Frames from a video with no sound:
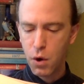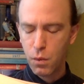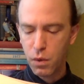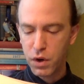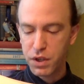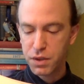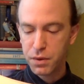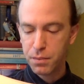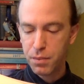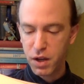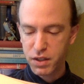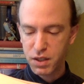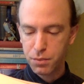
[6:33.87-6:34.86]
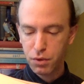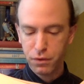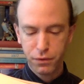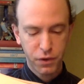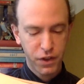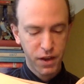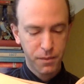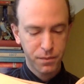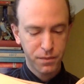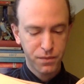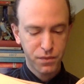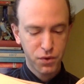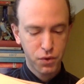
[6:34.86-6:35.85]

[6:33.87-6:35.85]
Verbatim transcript: were it possible for them